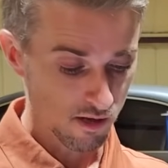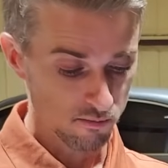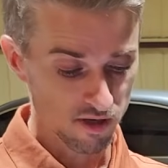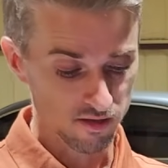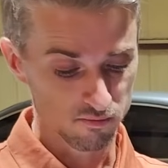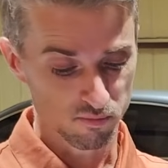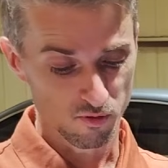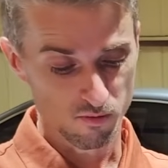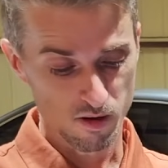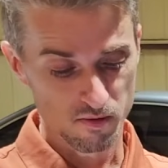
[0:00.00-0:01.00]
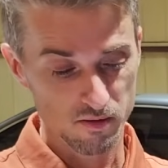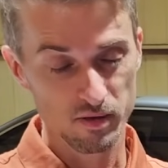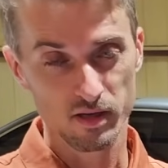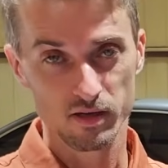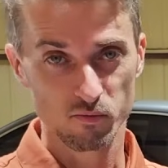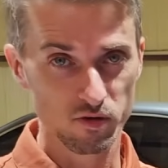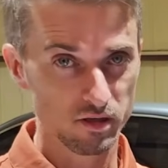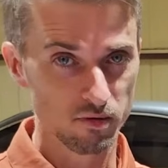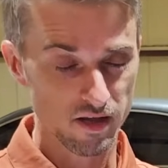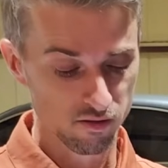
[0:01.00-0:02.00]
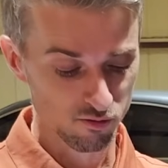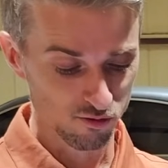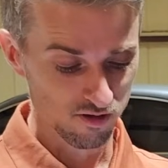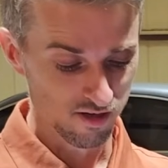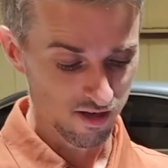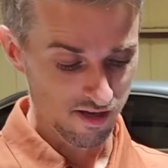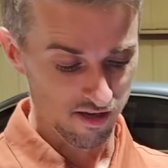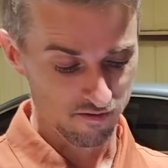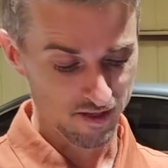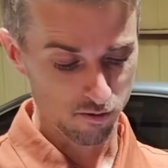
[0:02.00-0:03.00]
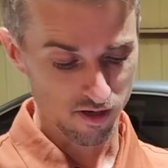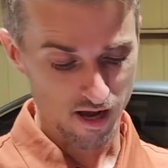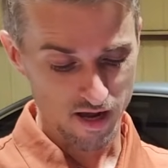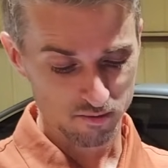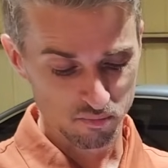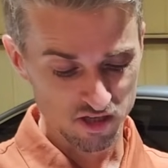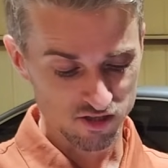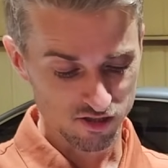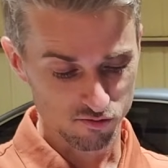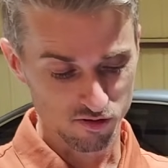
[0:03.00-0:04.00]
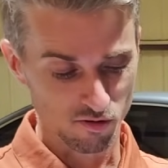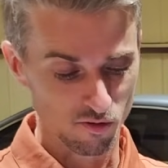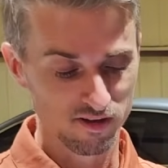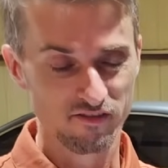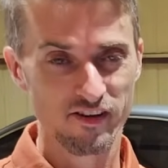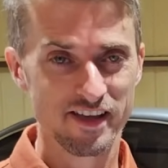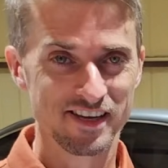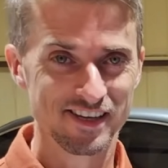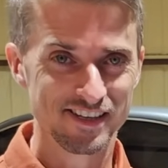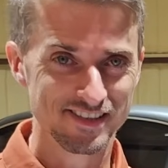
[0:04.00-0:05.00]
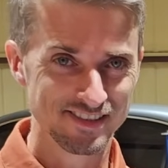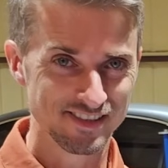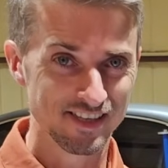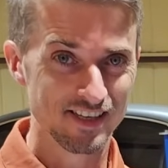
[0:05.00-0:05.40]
but probably being a multi-brand tool, if they will add pictures with all the vehicles,